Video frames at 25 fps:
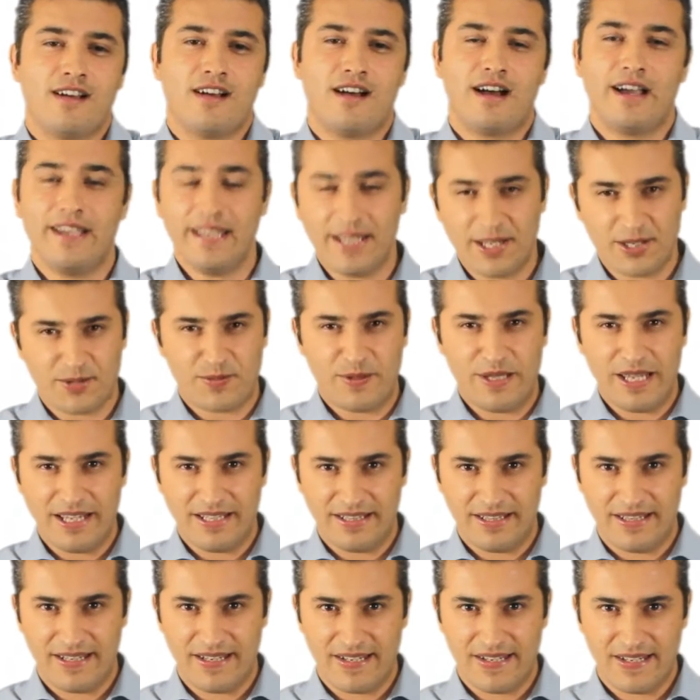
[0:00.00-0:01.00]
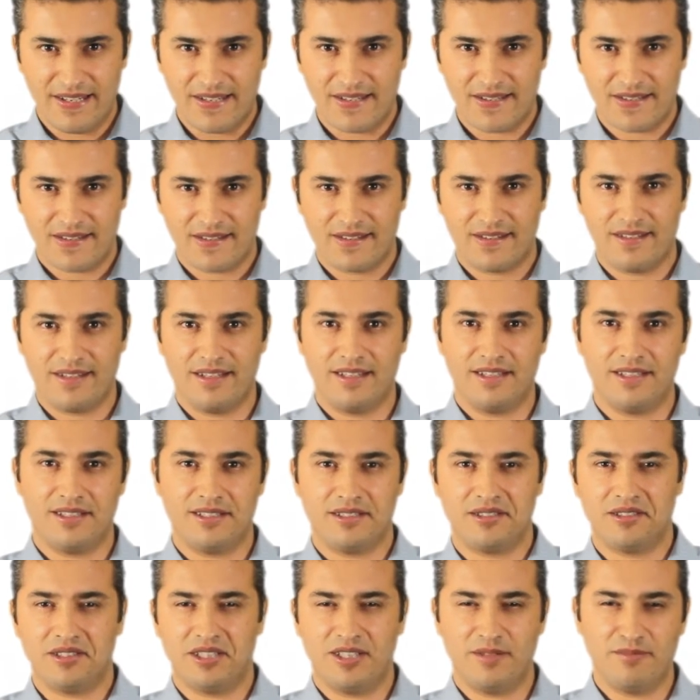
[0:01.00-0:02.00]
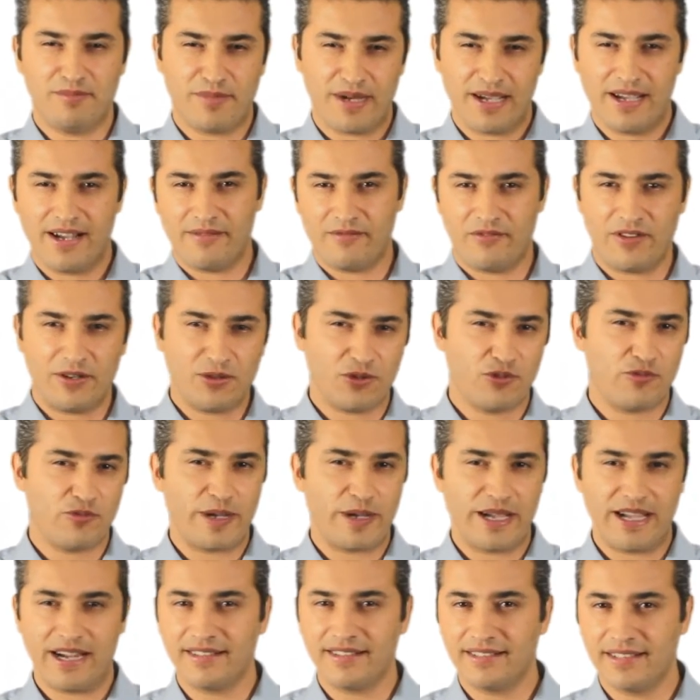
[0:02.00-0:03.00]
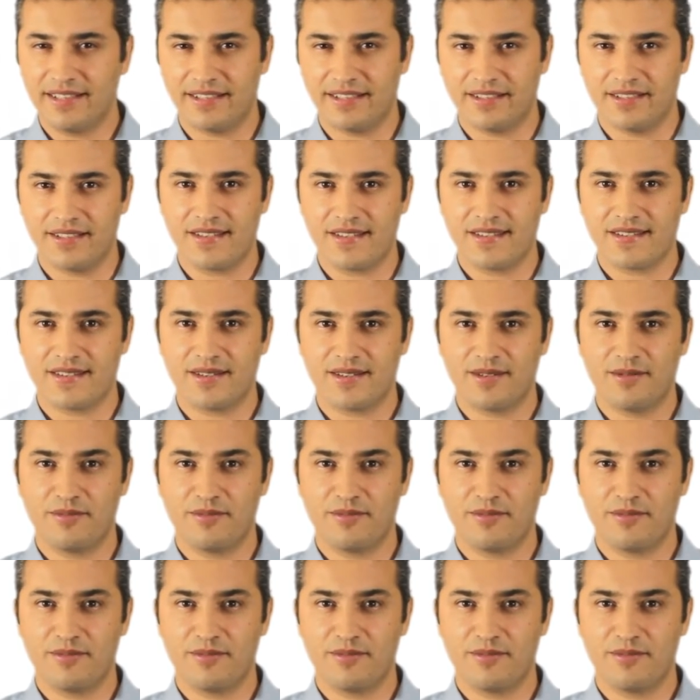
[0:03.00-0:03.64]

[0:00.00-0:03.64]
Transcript: I explained this uh, in my, one of my articles,